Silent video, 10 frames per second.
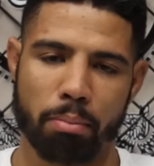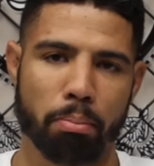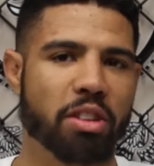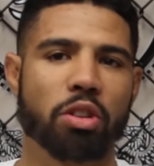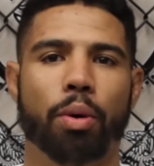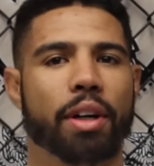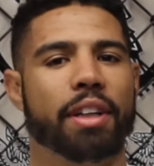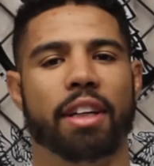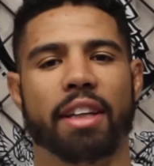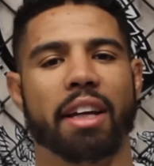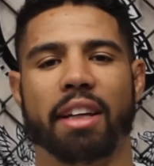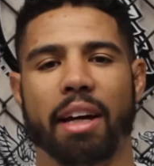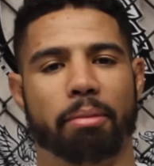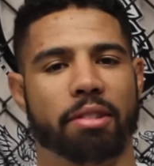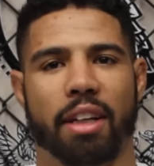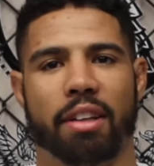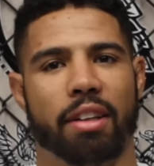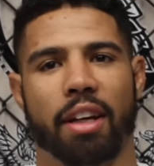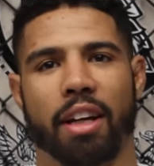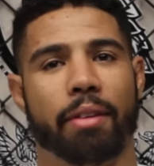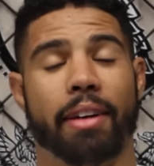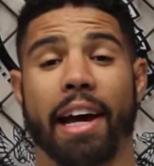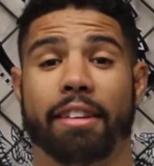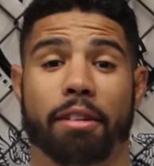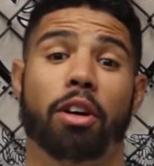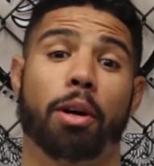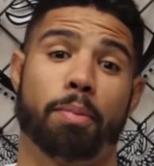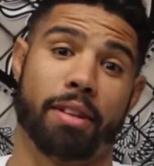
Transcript: majority did, ninety-nine percent did. I even had to go up